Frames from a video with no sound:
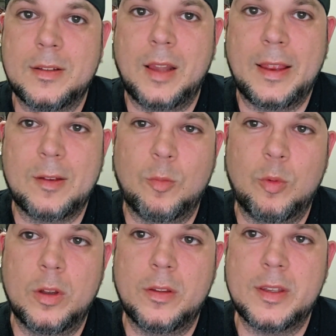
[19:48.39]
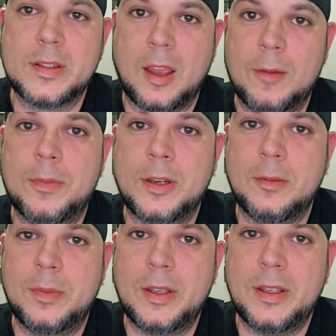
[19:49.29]
Like, will this company
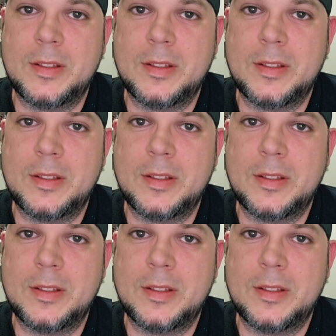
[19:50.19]
be